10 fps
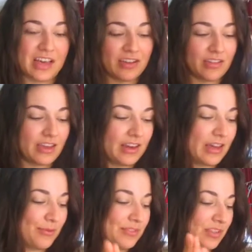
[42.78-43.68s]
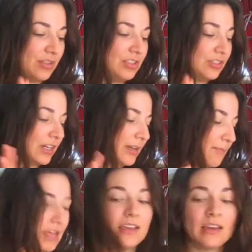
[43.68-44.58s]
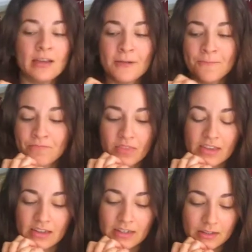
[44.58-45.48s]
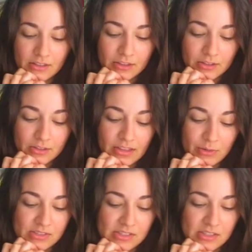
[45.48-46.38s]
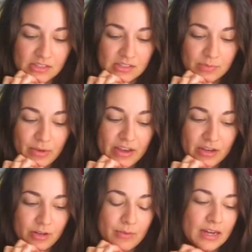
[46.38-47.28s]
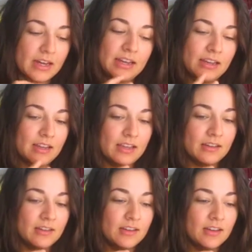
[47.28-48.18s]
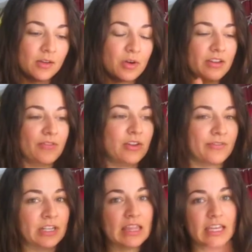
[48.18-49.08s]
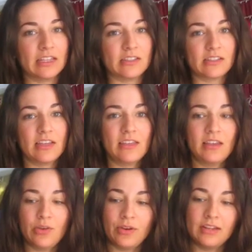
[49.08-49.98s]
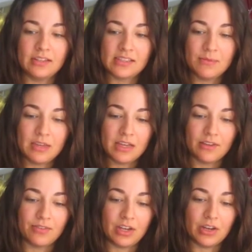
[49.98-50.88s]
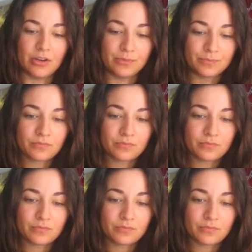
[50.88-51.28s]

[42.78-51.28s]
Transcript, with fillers: ladder that I was going to try to make uh, that was inspired by quite a few different things. Ethan Yuan sent me a video